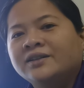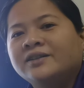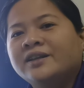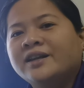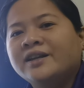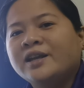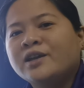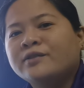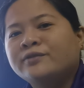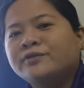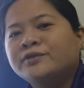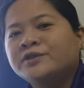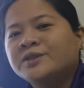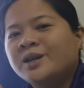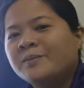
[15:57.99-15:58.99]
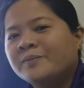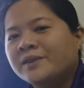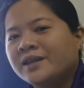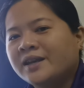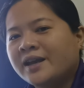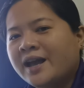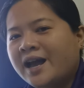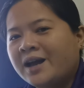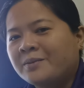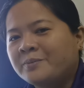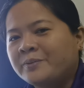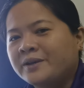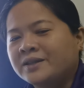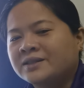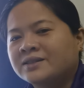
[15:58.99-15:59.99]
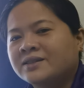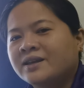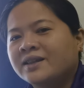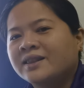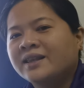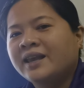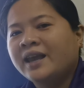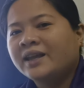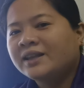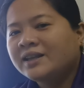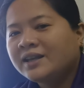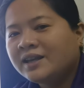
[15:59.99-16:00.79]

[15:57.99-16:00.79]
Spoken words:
then if something happens that can